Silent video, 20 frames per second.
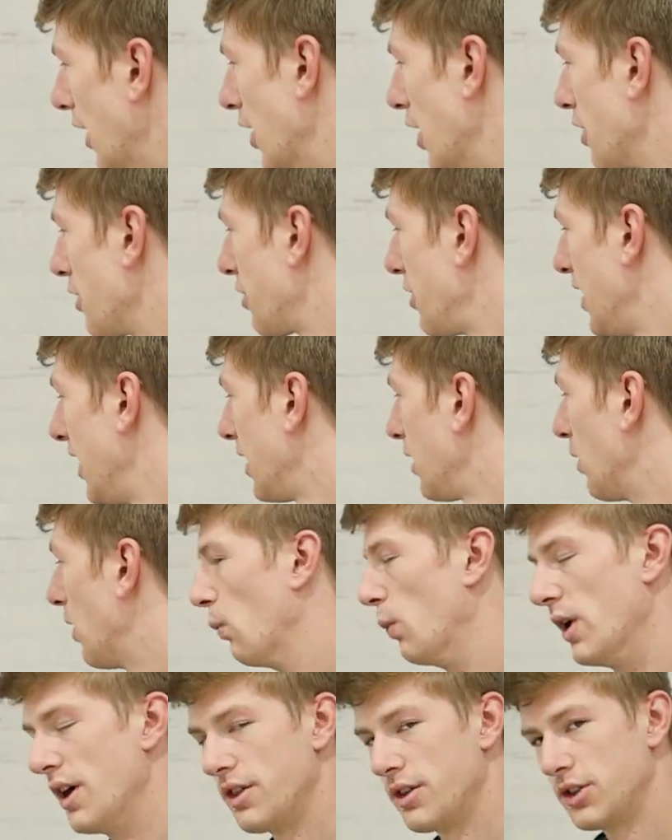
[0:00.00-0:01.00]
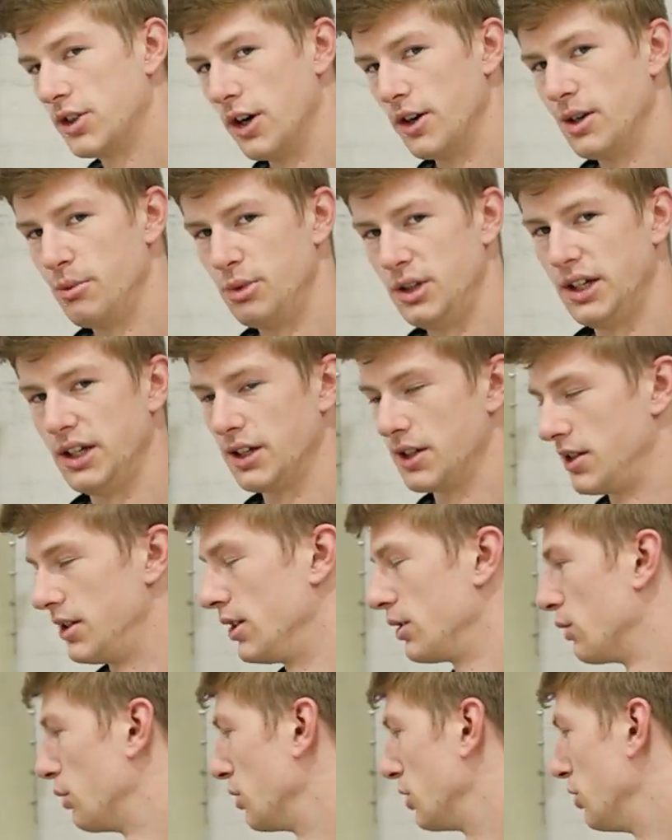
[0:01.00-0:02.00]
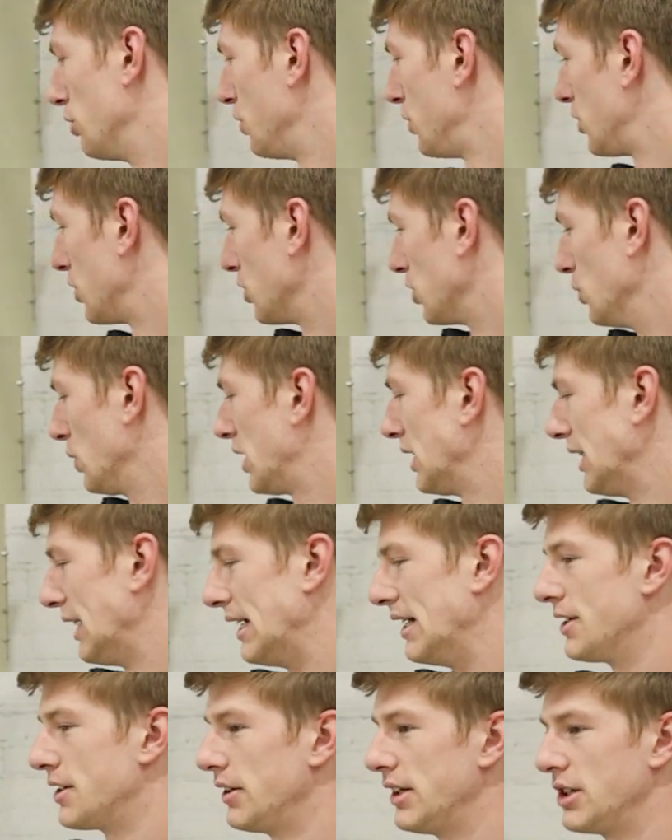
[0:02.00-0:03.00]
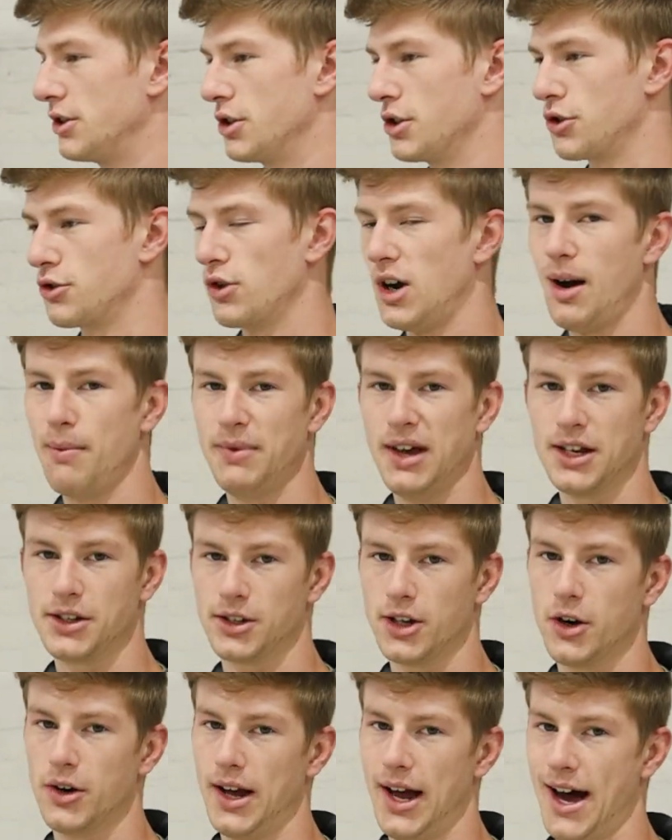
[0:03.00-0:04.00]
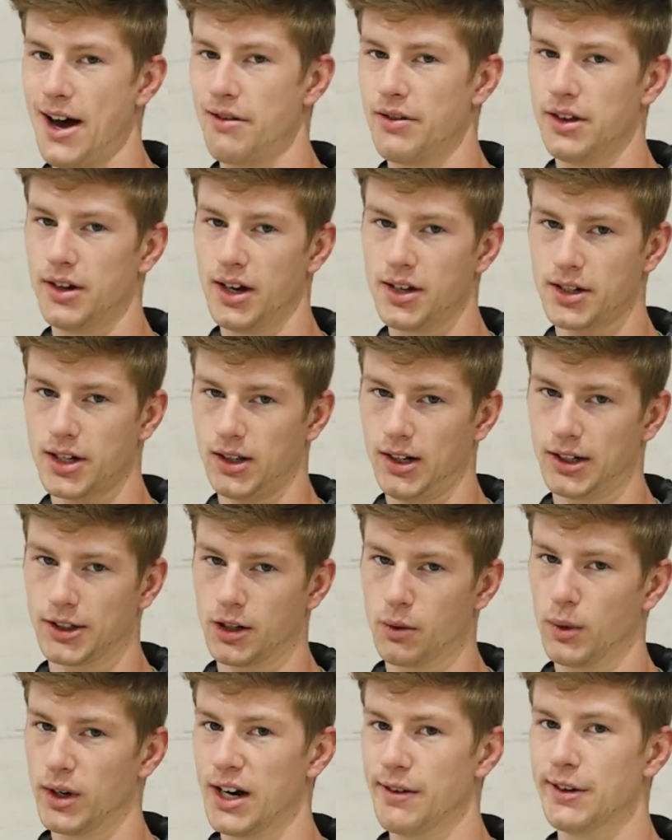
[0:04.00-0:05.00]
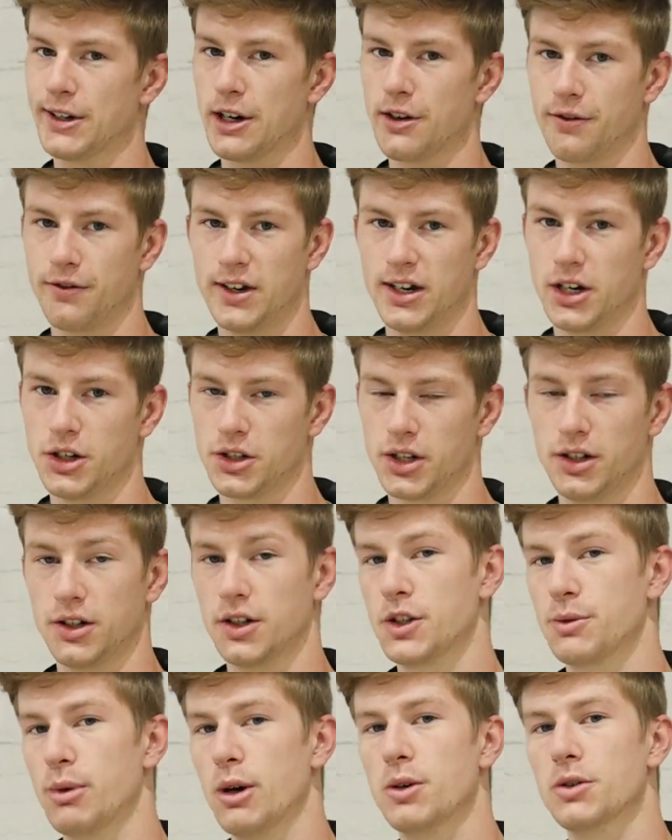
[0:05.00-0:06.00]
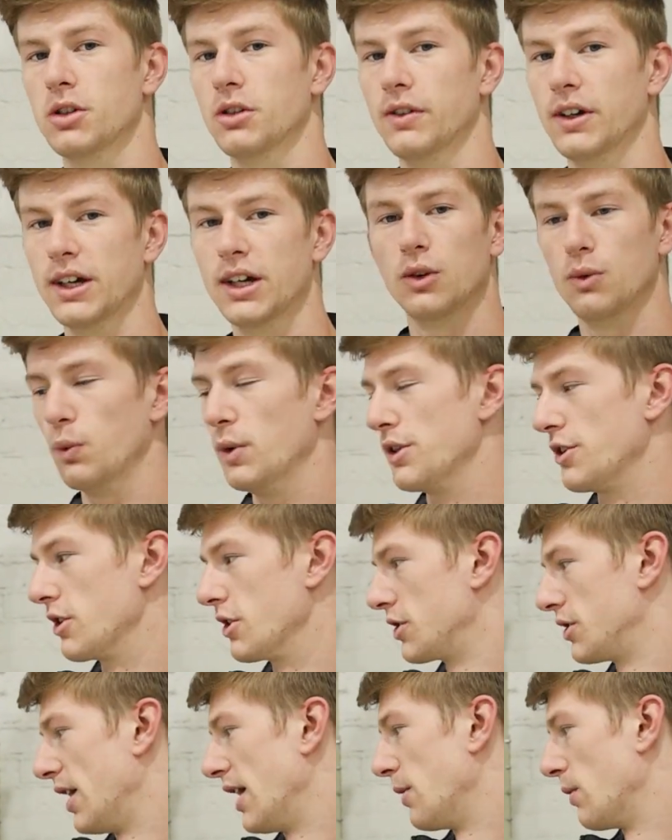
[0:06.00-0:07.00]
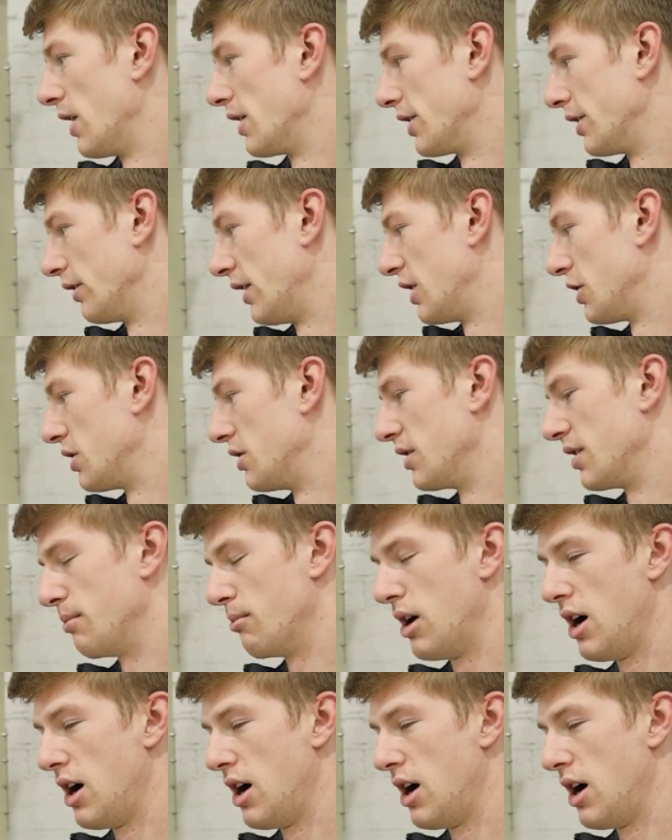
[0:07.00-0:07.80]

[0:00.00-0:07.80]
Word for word: Another thing, with soda being single use, you can easily just drop that soda out of the dust collector whenever you're finished and dispose of it with your state regulations in